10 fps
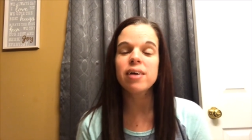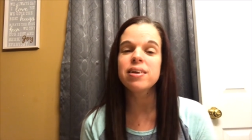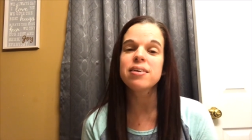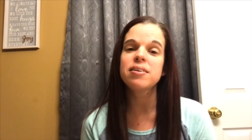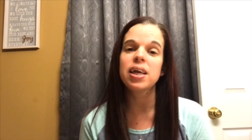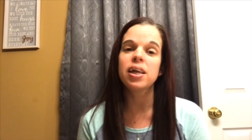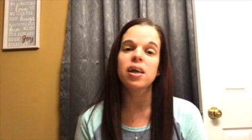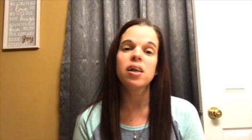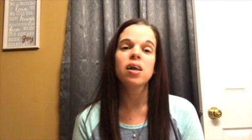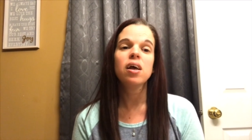As I
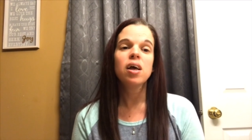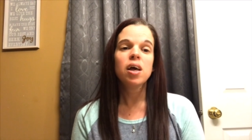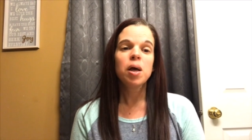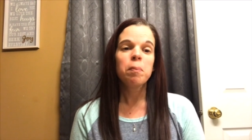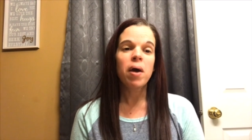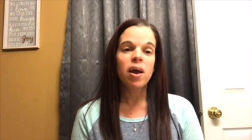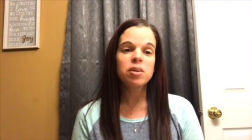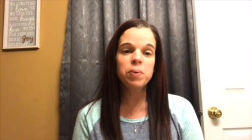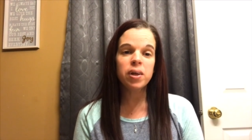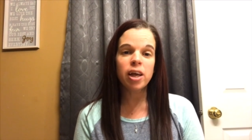stated, my
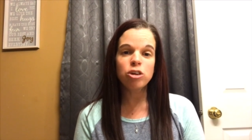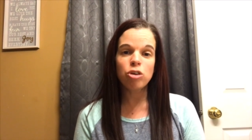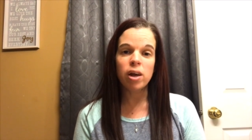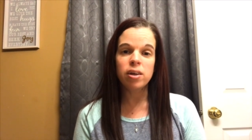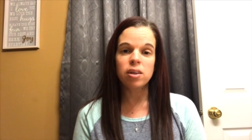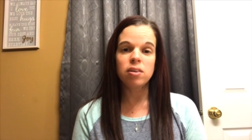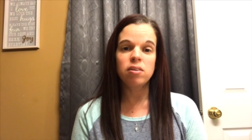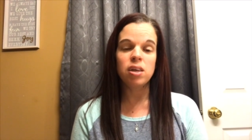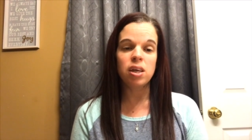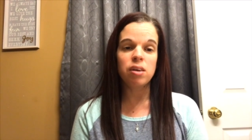husband and I tried to
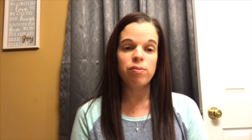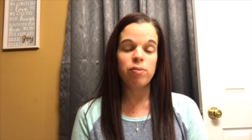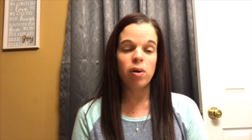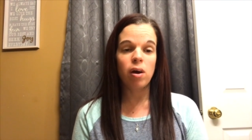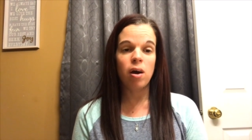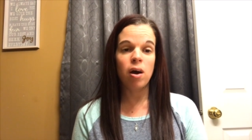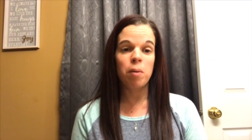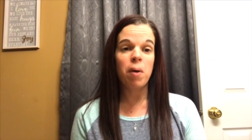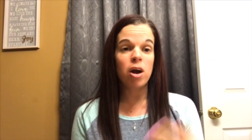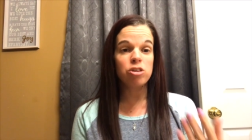conceive
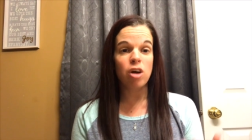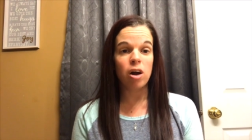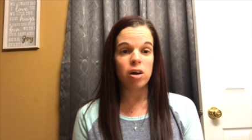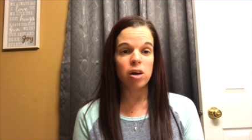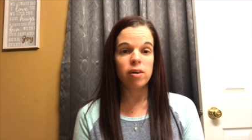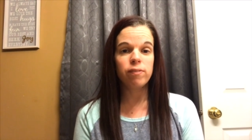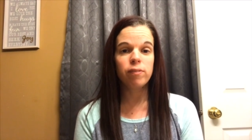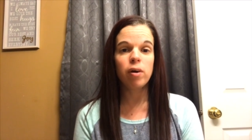um, our daughter